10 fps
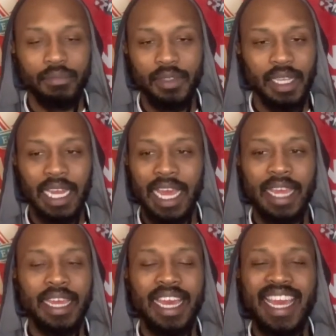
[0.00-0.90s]

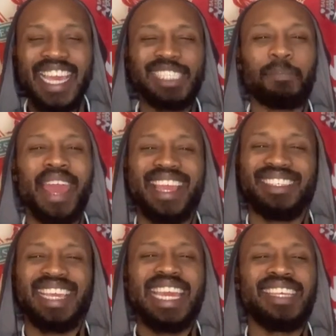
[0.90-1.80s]
Like, his
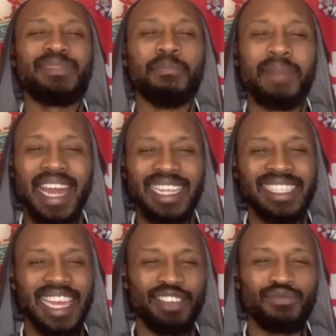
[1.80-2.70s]
pace is mad. It's
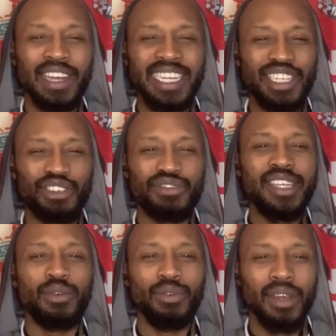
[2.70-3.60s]
like he's running in
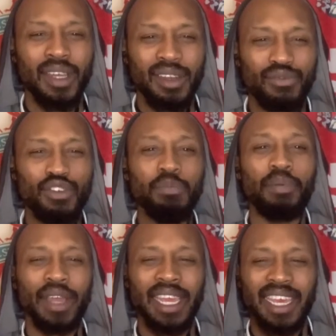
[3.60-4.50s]
treacle. Rude
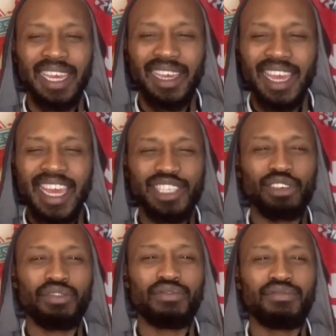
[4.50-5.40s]
boy. It's
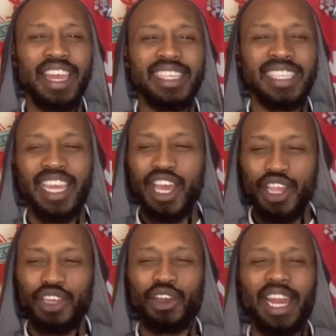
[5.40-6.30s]
crazy.
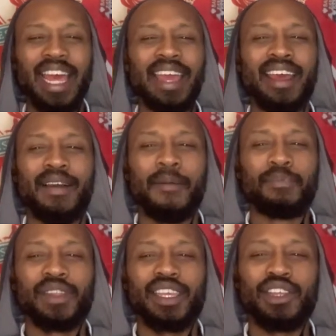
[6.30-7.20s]
You know, like
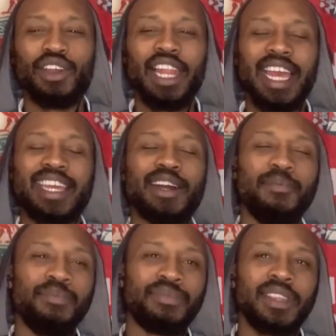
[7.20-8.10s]

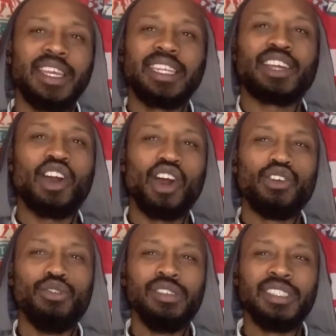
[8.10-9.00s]
the
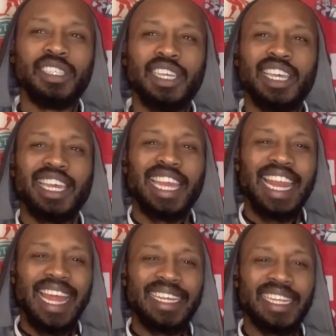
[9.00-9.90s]
cartoons, and
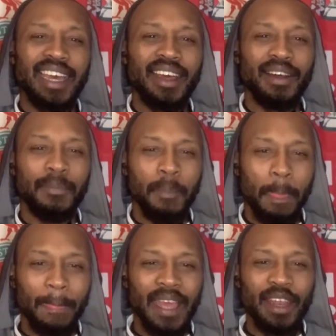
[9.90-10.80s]
like
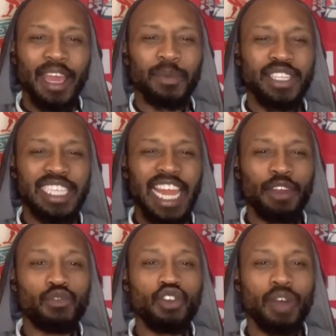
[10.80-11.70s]
when you see like
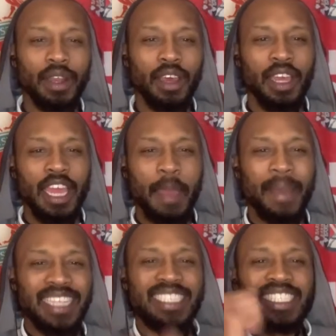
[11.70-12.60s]
the Roadrunner, a
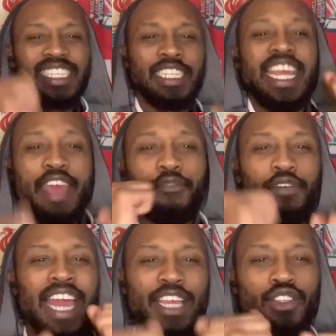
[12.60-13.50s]
man's there for
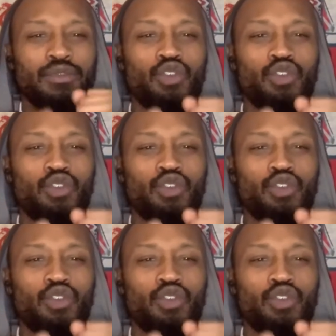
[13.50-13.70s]
like 2